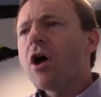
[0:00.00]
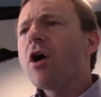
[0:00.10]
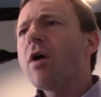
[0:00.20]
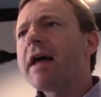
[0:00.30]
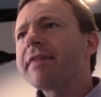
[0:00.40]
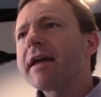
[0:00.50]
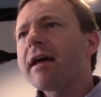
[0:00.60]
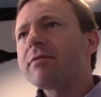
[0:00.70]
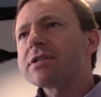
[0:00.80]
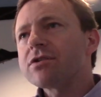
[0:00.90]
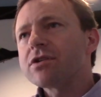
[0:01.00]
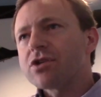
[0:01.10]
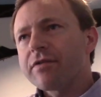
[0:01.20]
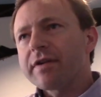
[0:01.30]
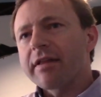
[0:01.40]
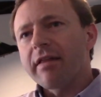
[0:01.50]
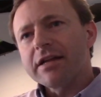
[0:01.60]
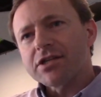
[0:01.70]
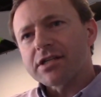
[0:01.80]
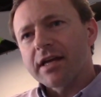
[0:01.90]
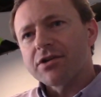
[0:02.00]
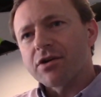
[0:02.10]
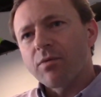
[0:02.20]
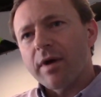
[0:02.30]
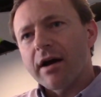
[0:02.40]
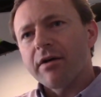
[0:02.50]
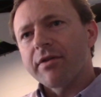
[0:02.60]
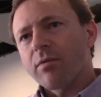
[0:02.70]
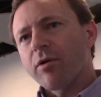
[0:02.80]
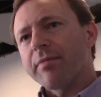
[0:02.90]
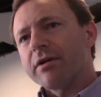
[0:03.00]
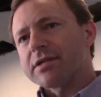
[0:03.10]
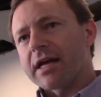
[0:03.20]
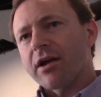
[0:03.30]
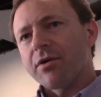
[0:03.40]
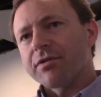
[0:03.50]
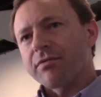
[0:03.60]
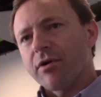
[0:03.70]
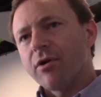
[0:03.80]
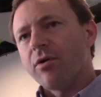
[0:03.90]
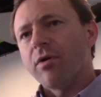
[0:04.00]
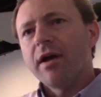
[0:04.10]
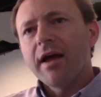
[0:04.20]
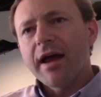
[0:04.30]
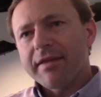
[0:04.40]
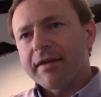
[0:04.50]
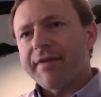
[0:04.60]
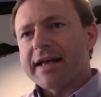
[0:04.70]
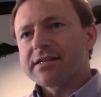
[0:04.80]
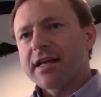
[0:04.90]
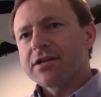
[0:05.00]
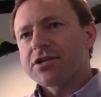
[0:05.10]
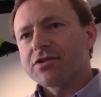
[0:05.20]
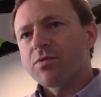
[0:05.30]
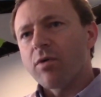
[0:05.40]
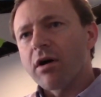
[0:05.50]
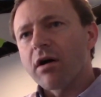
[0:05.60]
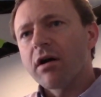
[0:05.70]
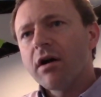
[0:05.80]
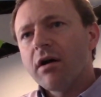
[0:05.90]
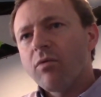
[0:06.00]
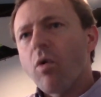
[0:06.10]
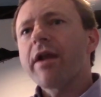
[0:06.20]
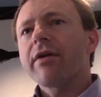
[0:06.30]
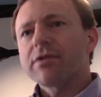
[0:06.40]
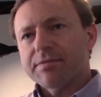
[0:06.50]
No, I think I was served in the legislature where there were bills that go through, and I think vaccinations were one of